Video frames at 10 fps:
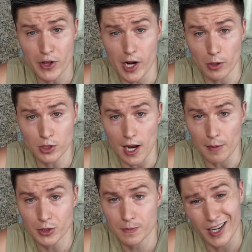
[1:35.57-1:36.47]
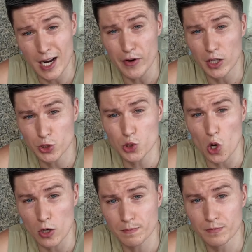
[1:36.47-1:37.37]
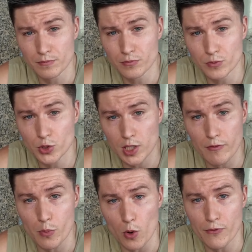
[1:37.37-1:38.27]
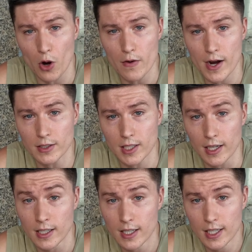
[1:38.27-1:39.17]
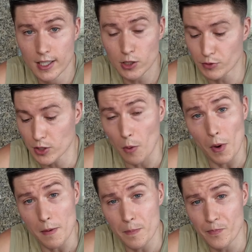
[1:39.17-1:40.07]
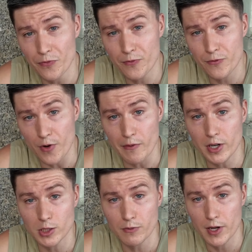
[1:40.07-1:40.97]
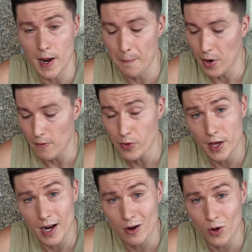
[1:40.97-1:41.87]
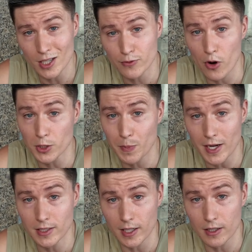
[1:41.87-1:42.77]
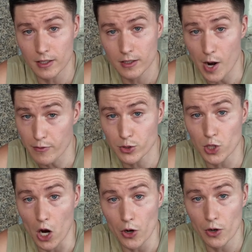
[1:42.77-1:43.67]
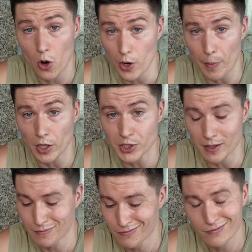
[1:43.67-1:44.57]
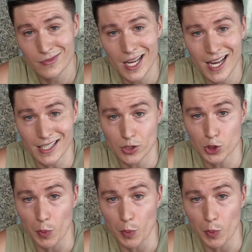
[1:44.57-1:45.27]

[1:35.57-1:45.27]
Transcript: everything else slapped. I'm going to give it a strong 7.5 out of 10. It's obviously not my favourite dish in Vietnam, but as far as basic breakfast go, on a budget, hits the